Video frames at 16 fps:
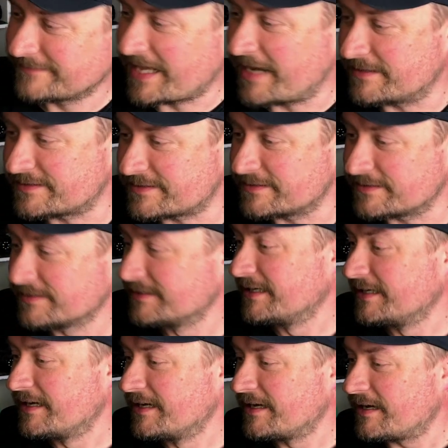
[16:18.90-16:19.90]
antsy.
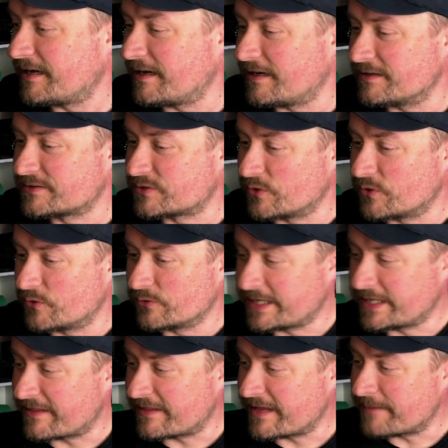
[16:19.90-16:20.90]
So
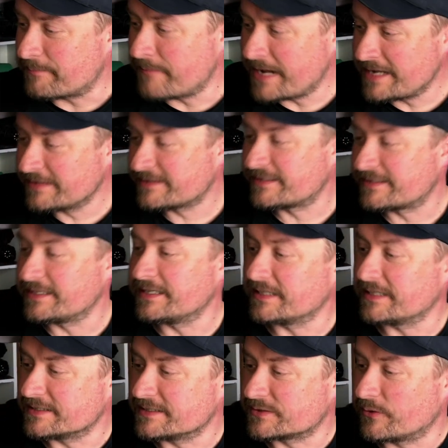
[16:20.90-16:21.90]
yeah, that main thing
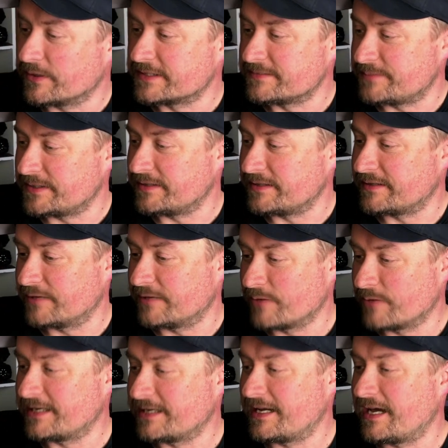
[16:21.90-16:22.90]
is going to be that
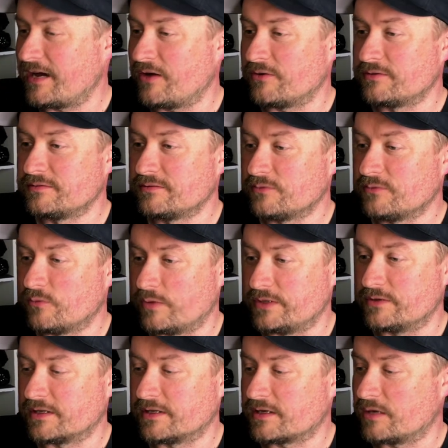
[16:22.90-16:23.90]
right now, when
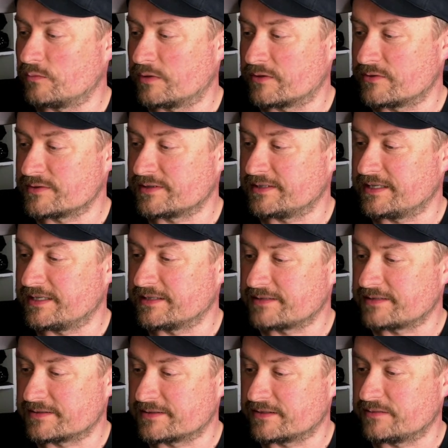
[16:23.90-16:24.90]
you click on one of those links,
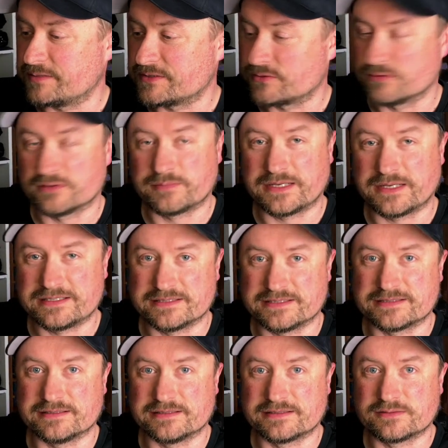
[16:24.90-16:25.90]
it's going to be sorted by
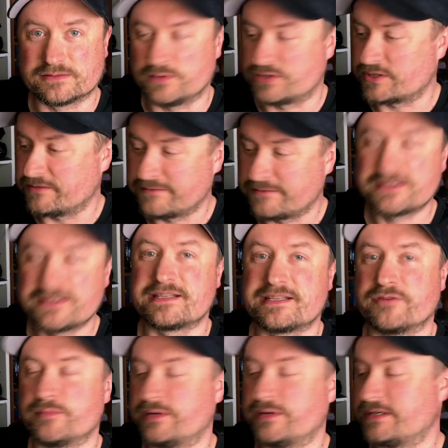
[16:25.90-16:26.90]
distance, which confuses
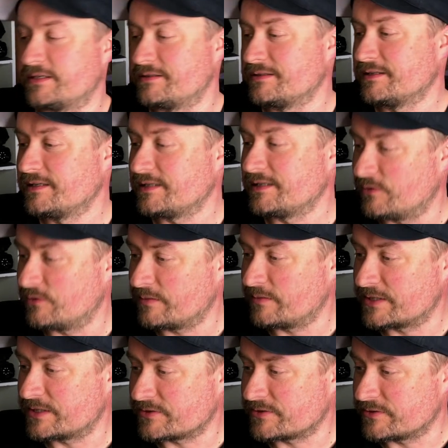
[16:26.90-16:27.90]
everybody. You want to
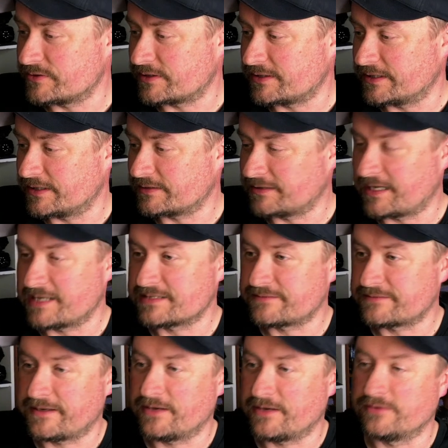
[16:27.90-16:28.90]
make sure you click
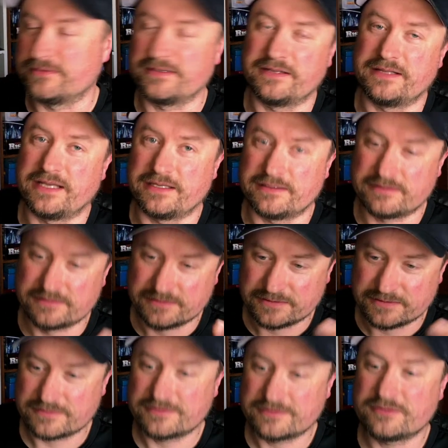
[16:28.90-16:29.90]
last found, and then
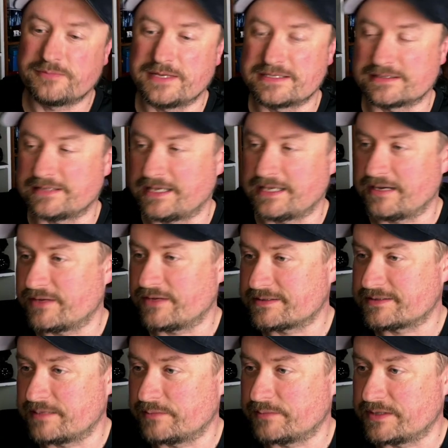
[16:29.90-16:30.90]
you'll basically have that
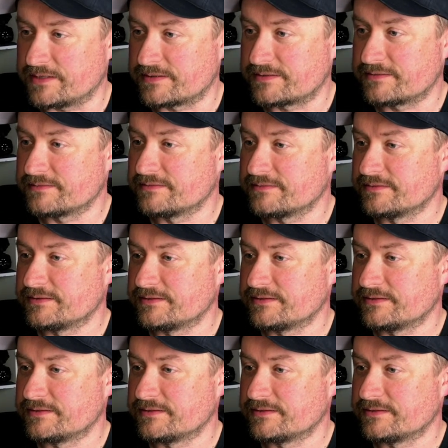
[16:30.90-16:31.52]
same list